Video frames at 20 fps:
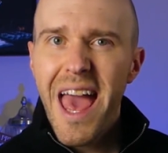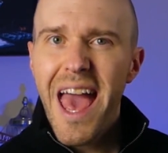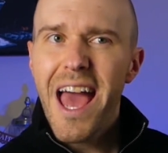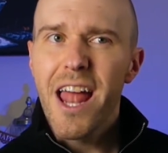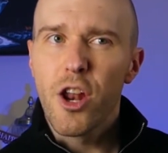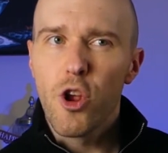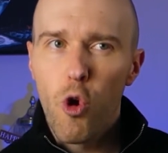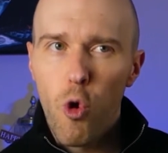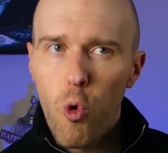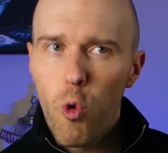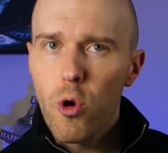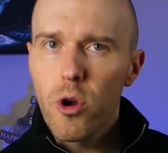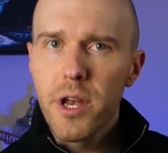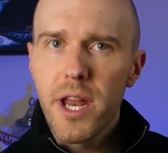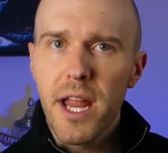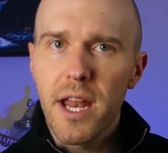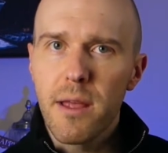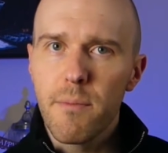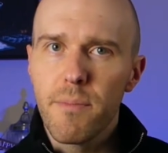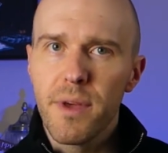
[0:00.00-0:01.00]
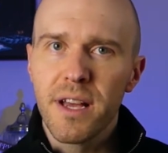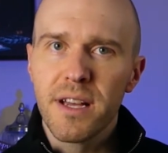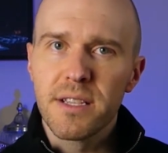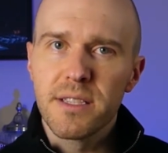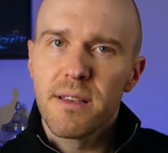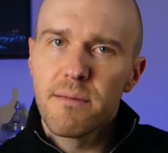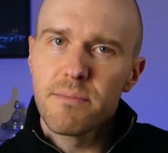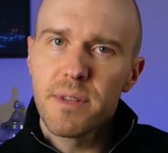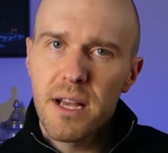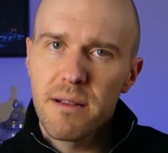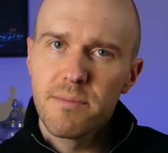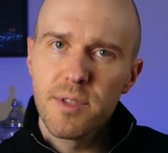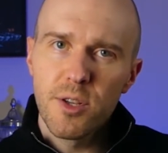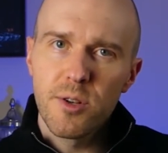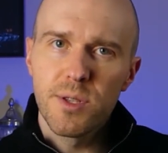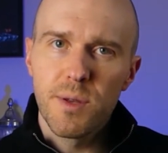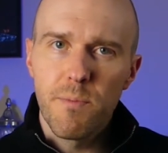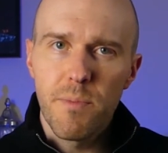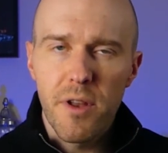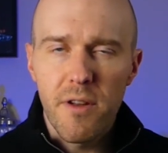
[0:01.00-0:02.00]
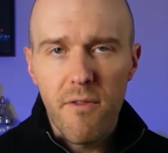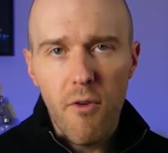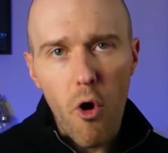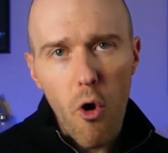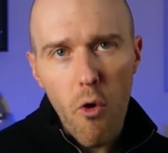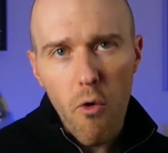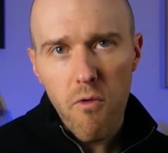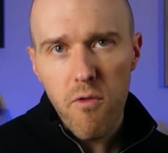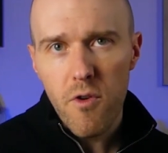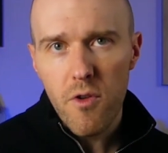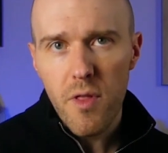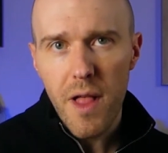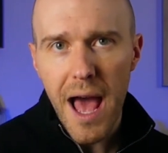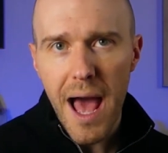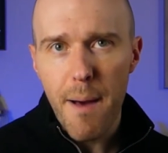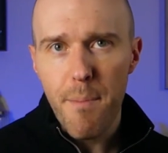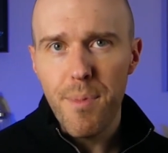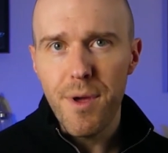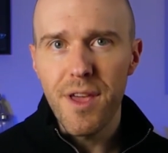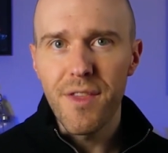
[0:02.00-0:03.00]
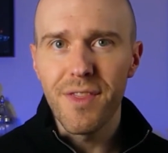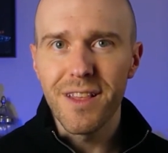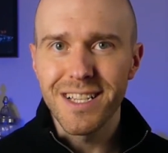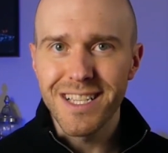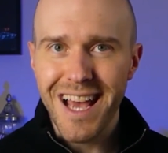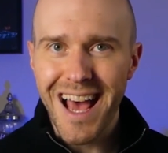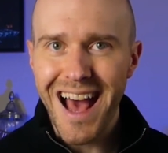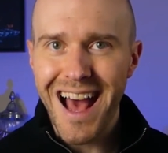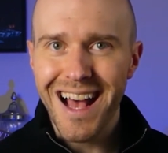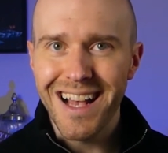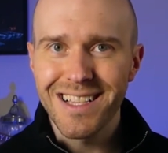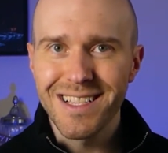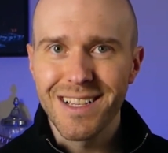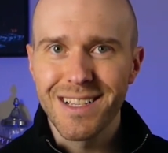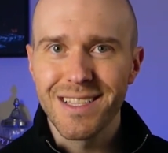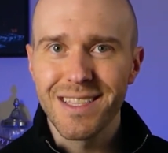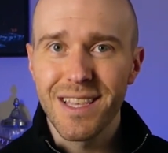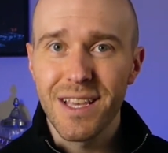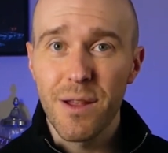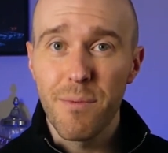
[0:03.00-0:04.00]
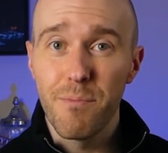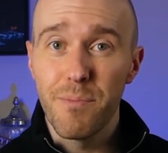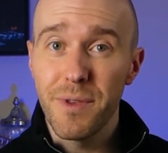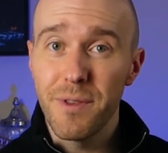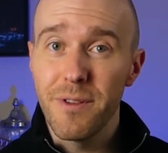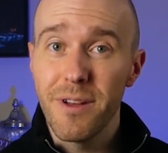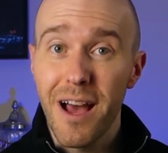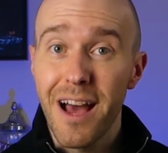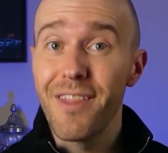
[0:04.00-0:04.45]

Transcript: and coordinating because sometimes there's a bit of overlap in the tasks that a,